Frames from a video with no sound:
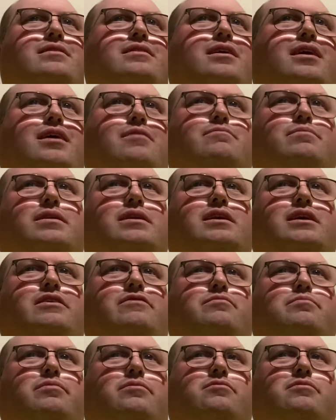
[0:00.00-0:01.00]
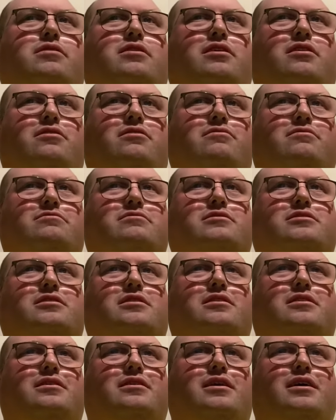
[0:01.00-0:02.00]
Unbelievable goals.
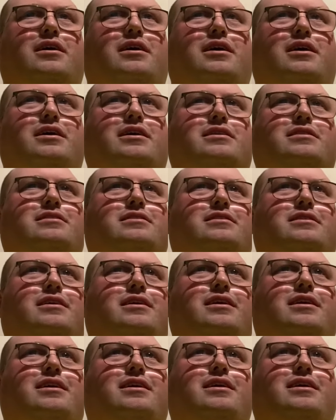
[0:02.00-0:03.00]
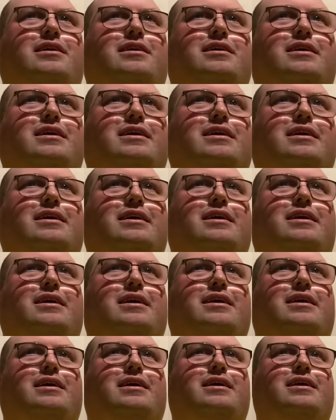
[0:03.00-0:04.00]
And,
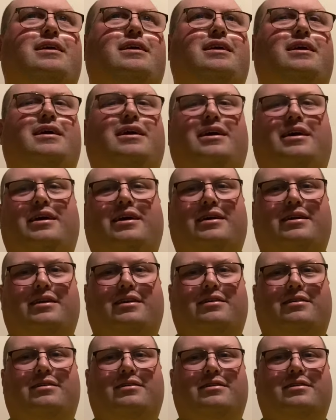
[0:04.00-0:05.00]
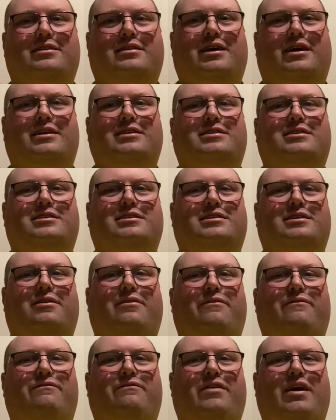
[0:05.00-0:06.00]
yeah. That's
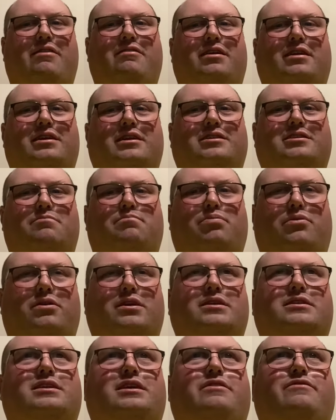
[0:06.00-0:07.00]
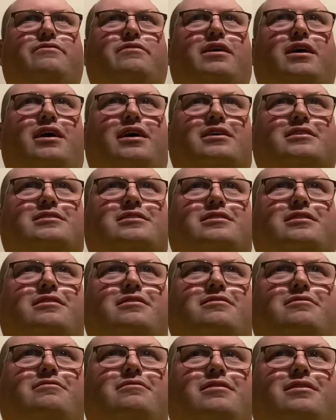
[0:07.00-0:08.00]
very disappointing for us,
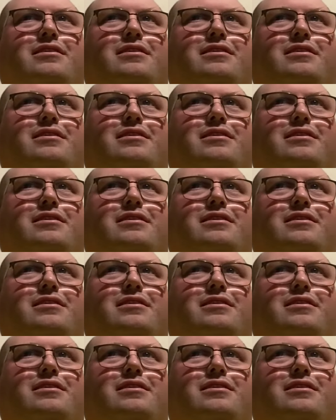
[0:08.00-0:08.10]
though.